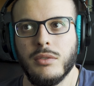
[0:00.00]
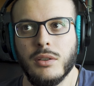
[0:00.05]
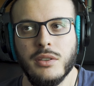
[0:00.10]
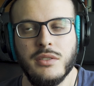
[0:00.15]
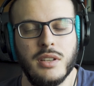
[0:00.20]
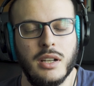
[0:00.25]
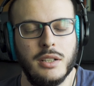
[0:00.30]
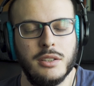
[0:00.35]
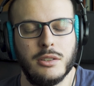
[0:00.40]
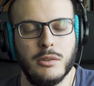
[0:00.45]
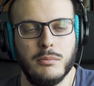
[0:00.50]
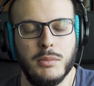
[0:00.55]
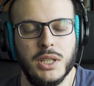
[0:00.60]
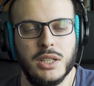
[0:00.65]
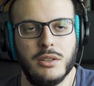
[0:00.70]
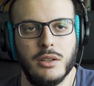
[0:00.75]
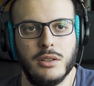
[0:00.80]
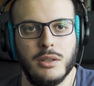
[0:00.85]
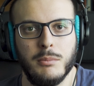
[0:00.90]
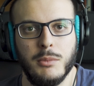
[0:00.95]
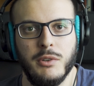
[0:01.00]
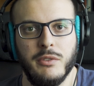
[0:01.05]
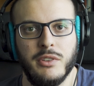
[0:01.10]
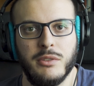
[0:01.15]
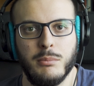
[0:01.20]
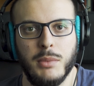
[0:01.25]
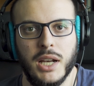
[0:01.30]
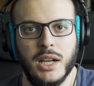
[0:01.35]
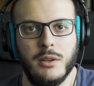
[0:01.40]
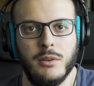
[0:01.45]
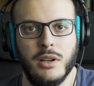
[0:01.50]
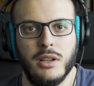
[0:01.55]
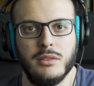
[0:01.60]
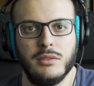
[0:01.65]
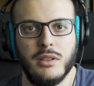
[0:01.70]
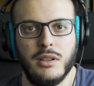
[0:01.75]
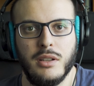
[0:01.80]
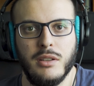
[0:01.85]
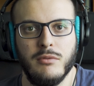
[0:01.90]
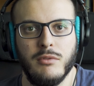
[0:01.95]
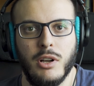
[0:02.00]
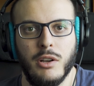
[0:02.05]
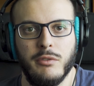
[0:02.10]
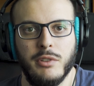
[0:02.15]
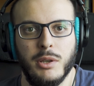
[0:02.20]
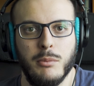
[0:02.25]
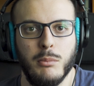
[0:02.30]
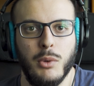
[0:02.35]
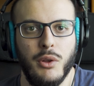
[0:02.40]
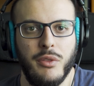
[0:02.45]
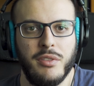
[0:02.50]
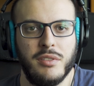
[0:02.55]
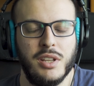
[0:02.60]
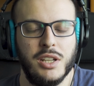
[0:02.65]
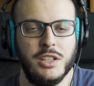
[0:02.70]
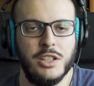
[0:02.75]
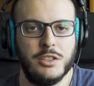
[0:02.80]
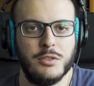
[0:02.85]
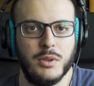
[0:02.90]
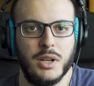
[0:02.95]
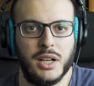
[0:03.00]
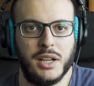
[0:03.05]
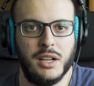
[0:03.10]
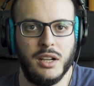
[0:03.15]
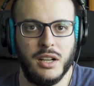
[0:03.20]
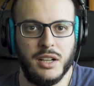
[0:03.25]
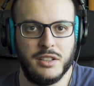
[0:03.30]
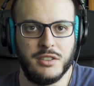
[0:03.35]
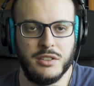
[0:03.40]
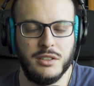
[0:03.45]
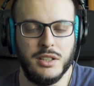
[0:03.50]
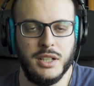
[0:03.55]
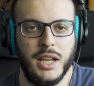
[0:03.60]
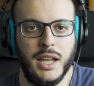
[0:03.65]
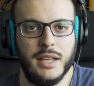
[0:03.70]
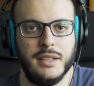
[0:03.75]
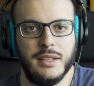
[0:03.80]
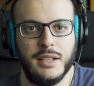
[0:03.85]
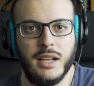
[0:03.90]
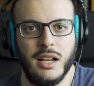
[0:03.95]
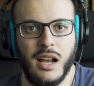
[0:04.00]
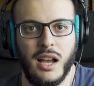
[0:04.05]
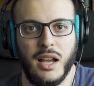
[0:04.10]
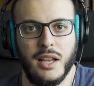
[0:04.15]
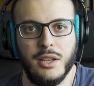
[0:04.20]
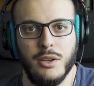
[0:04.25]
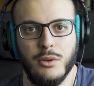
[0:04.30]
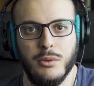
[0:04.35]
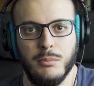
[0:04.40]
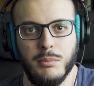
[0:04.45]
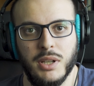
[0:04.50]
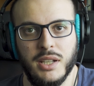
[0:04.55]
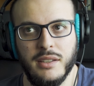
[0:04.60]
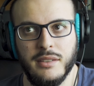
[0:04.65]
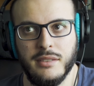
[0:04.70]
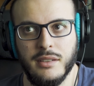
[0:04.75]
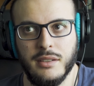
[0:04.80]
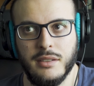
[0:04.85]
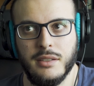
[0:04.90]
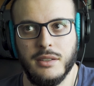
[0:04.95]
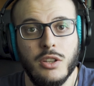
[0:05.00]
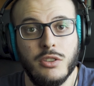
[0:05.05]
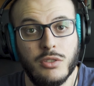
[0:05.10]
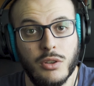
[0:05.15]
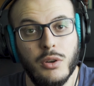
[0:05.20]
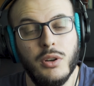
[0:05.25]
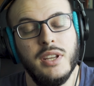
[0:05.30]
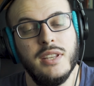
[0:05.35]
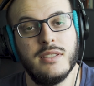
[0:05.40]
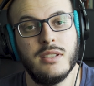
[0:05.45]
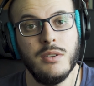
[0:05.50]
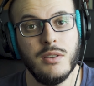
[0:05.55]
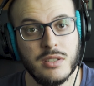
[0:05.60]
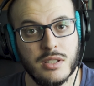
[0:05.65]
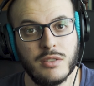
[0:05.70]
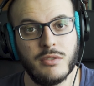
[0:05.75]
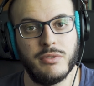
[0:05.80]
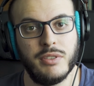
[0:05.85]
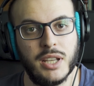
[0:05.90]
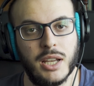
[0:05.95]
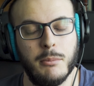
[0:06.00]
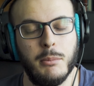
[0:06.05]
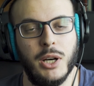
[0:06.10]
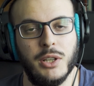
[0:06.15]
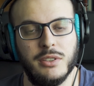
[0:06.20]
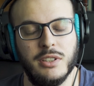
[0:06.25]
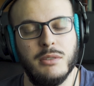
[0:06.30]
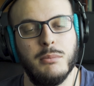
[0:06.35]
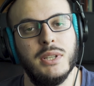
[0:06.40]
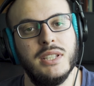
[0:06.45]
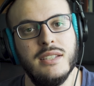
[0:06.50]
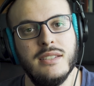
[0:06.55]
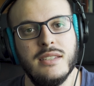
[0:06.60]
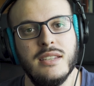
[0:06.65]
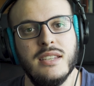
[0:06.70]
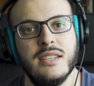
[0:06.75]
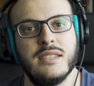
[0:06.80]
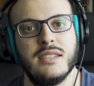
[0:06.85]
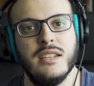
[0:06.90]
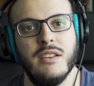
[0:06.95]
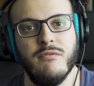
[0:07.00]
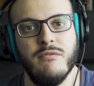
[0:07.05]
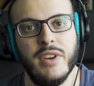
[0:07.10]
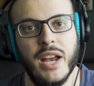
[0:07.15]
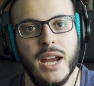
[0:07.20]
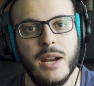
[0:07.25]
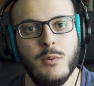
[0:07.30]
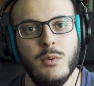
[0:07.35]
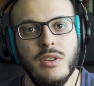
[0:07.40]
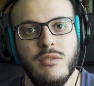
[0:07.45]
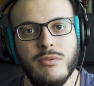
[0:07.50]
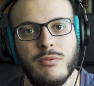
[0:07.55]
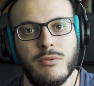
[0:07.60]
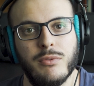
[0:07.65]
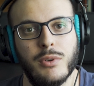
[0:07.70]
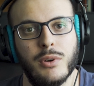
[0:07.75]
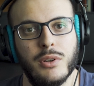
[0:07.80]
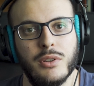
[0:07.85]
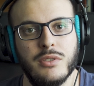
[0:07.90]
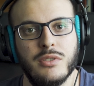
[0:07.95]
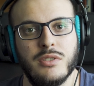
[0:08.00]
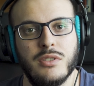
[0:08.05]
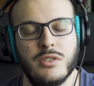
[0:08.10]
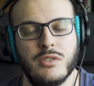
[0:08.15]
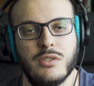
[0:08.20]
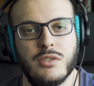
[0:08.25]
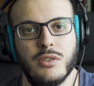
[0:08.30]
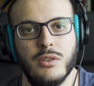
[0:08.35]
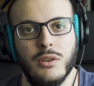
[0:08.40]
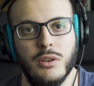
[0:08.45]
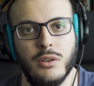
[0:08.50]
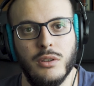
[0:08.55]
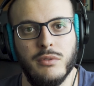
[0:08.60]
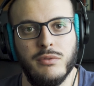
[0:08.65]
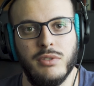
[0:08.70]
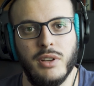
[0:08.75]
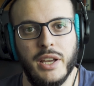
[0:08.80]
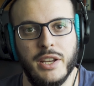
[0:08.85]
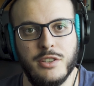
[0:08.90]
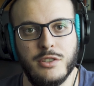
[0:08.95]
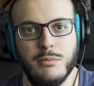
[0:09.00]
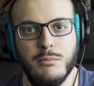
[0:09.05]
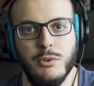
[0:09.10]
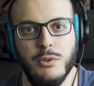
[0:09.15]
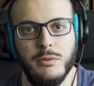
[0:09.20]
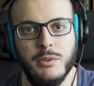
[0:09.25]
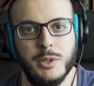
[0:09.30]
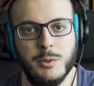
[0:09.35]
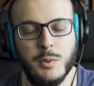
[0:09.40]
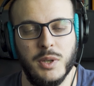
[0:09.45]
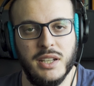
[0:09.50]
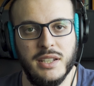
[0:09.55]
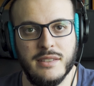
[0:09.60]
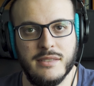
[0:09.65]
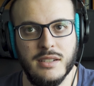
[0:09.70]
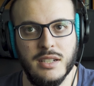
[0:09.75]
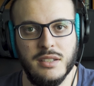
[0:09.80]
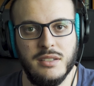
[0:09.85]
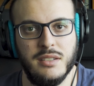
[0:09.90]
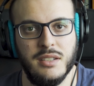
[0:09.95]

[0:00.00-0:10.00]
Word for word: First, a little bit on the movie's background, involving both the titular character and the guy who plays it. So, it's crazy to think about it, but this is the very first solo Flash movie released in